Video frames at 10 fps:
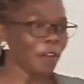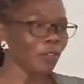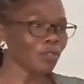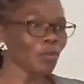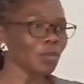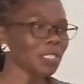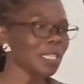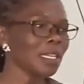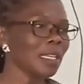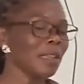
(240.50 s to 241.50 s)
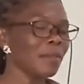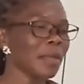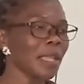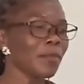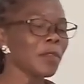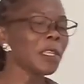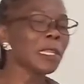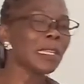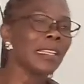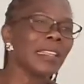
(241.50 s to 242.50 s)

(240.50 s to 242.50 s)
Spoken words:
households, maybe